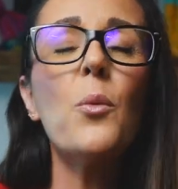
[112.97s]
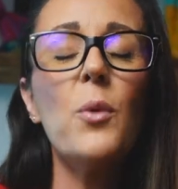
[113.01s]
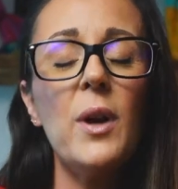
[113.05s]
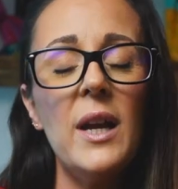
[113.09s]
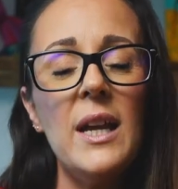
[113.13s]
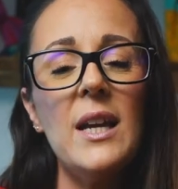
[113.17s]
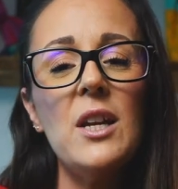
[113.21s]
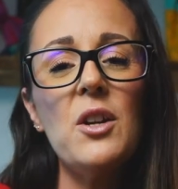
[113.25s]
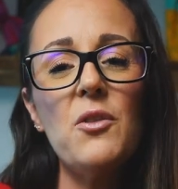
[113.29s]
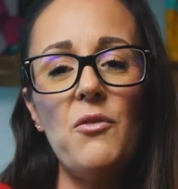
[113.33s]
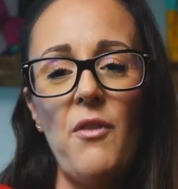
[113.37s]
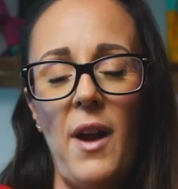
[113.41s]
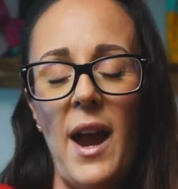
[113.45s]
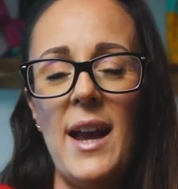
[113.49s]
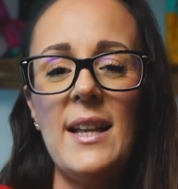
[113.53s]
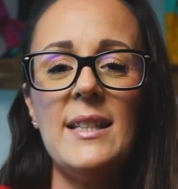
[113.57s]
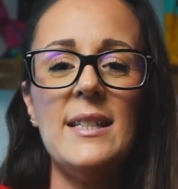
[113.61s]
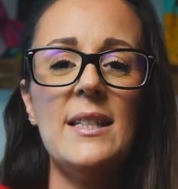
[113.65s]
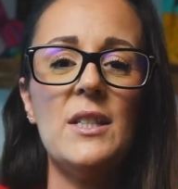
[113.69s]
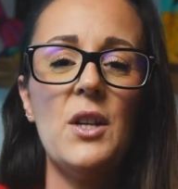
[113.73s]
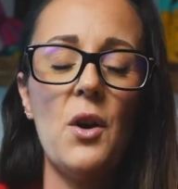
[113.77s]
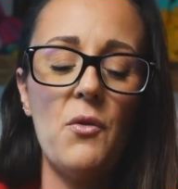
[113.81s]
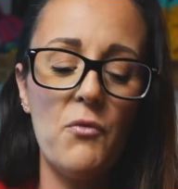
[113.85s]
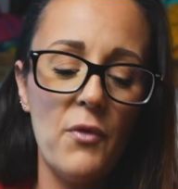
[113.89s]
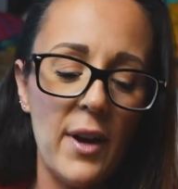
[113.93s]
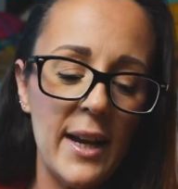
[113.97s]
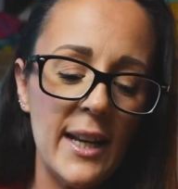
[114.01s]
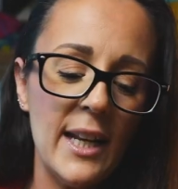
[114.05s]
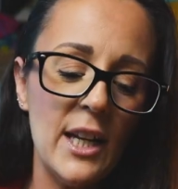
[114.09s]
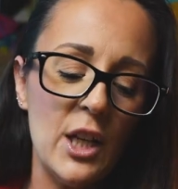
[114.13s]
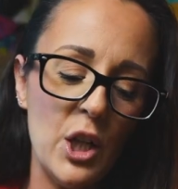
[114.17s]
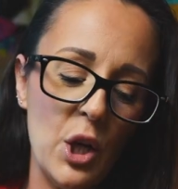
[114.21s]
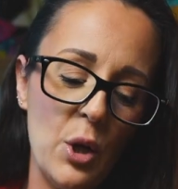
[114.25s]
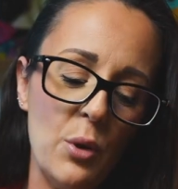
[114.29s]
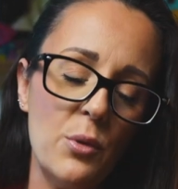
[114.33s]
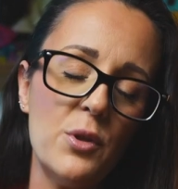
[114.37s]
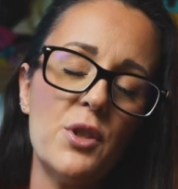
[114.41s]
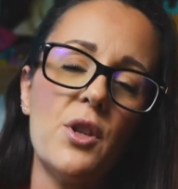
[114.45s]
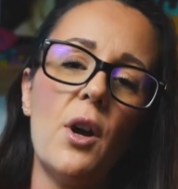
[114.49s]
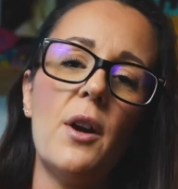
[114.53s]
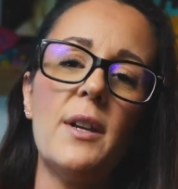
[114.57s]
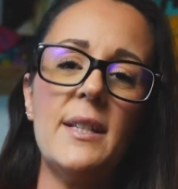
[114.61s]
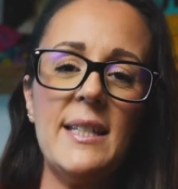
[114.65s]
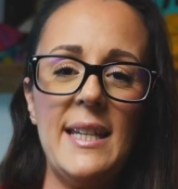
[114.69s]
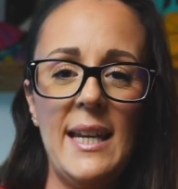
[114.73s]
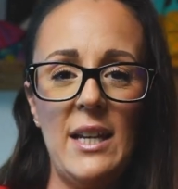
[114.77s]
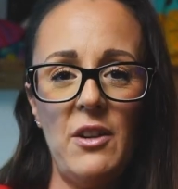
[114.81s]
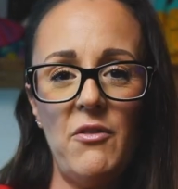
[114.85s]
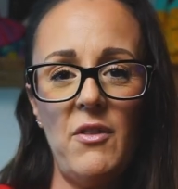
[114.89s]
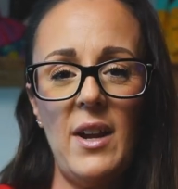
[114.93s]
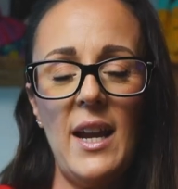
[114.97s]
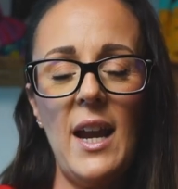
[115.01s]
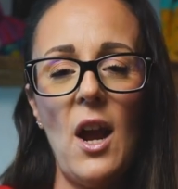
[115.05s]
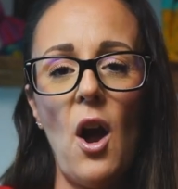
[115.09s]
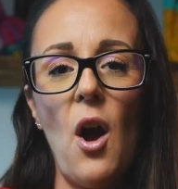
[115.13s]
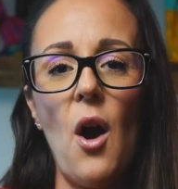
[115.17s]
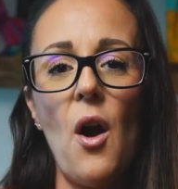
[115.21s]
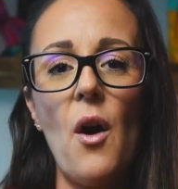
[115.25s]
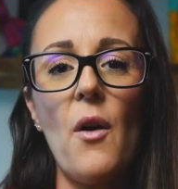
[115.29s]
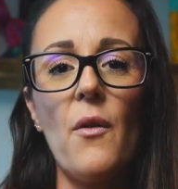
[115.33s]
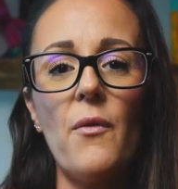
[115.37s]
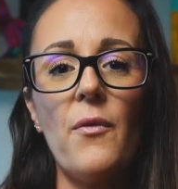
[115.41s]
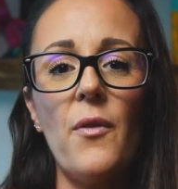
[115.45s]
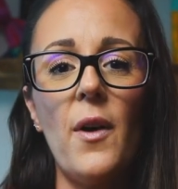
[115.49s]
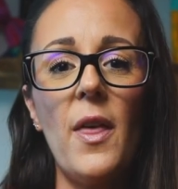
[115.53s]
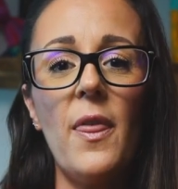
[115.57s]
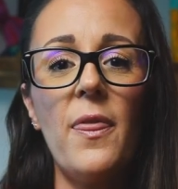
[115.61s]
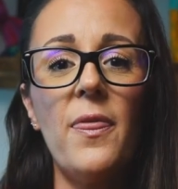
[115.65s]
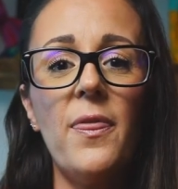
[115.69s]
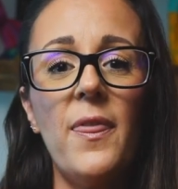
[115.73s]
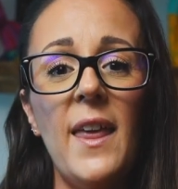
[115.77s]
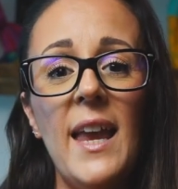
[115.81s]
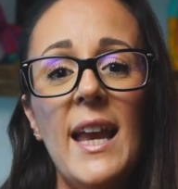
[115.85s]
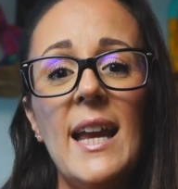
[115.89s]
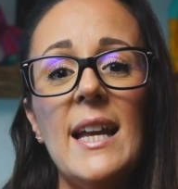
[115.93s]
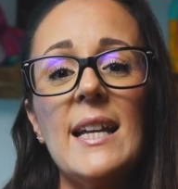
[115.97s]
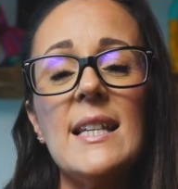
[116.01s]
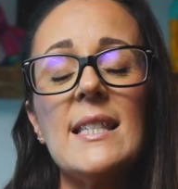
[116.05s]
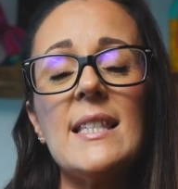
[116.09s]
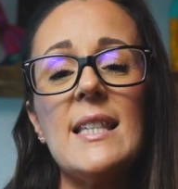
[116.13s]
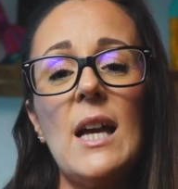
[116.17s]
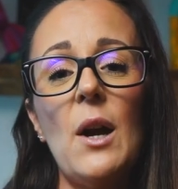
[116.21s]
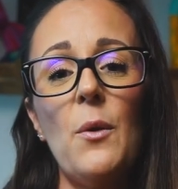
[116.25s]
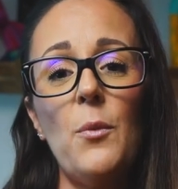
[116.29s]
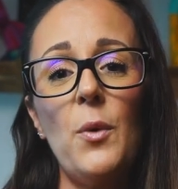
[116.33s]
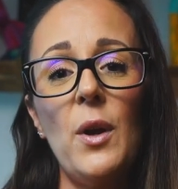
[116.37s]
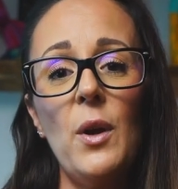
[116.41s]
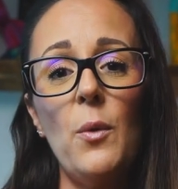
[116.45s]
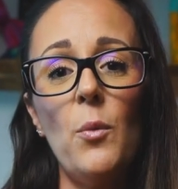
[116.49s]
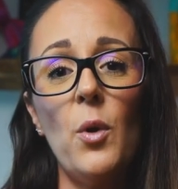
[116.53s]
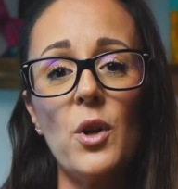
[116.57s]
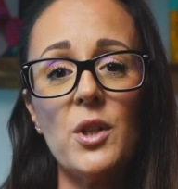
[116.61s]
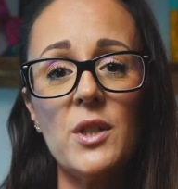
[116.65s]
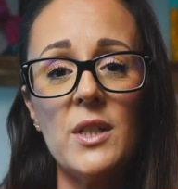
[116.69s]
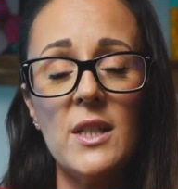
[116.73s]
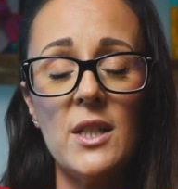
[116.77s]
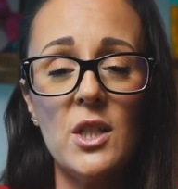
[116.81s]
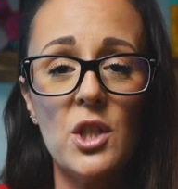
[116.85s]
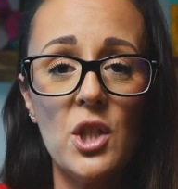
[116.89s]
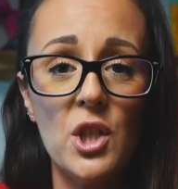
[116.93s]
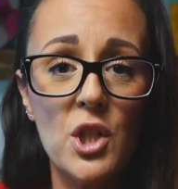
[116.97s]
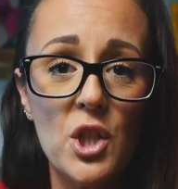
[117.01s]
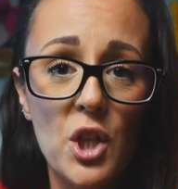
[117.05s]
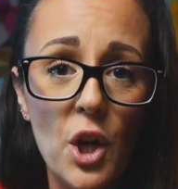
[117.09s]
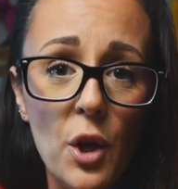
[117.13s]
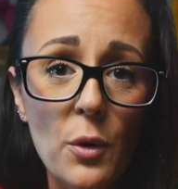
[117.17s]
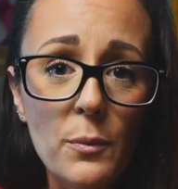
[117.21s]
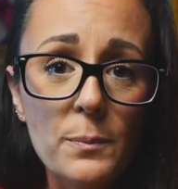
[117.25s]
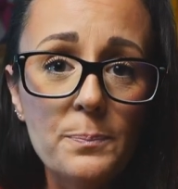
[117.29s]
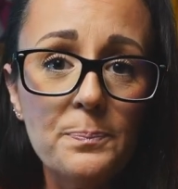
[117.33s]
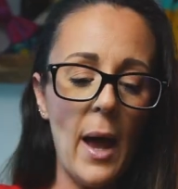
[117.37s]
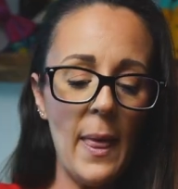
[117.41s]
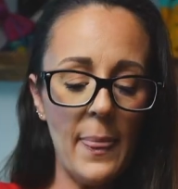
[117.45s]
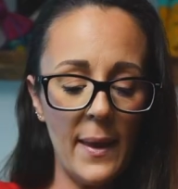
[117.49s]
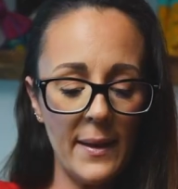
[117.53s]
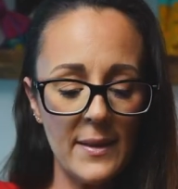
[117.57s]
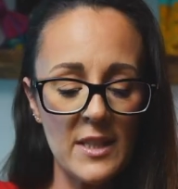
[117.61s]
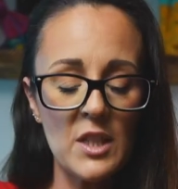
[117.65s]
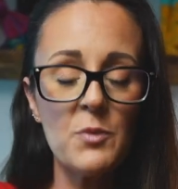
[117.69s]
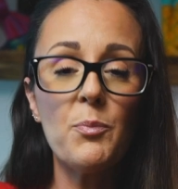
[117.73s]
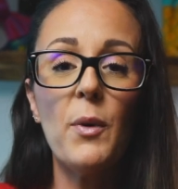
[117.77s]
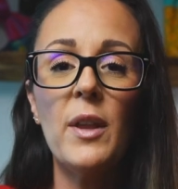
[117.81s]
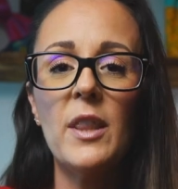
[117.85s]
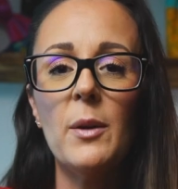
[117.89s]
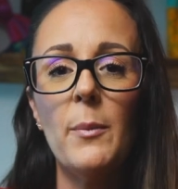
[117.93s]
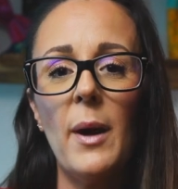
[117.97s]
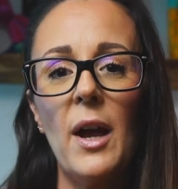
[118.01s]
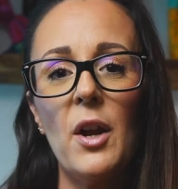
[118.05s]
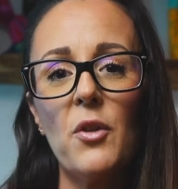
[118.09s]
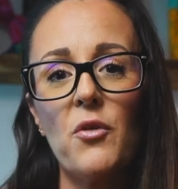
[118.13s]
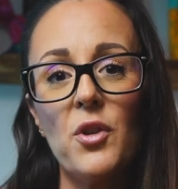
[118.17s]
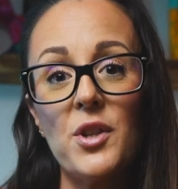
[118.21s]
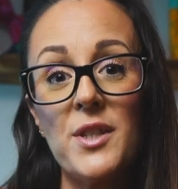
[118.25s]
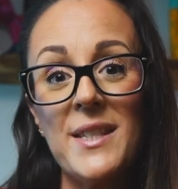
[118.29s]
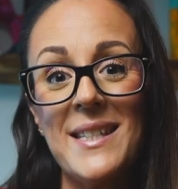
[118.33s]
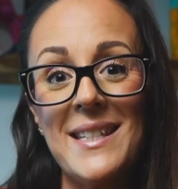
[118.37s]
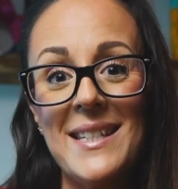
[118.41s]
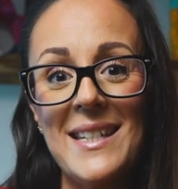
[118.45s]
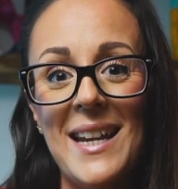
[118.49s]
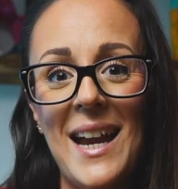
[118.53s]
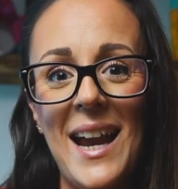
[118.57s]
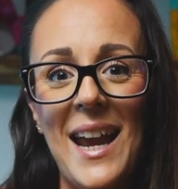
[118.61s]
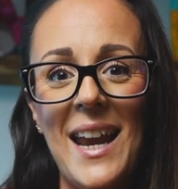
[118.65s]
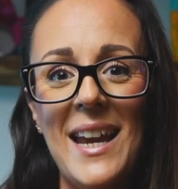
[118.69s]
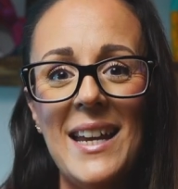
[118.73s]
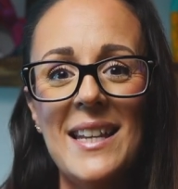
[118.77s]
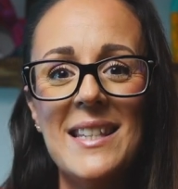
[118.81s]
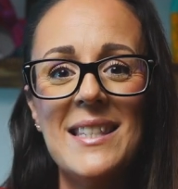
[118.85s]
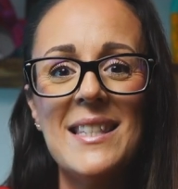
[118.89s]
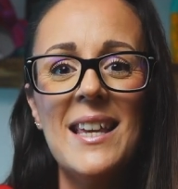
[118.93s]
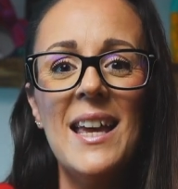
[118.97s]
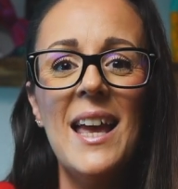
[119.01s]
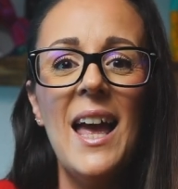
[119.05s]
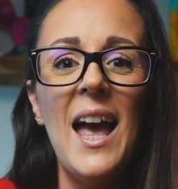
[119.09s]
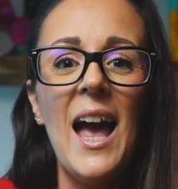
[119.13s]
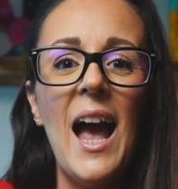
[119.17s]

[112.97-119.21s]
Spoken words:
We created a really loose itinerary of things that we wanted to do and then spread them out across the days,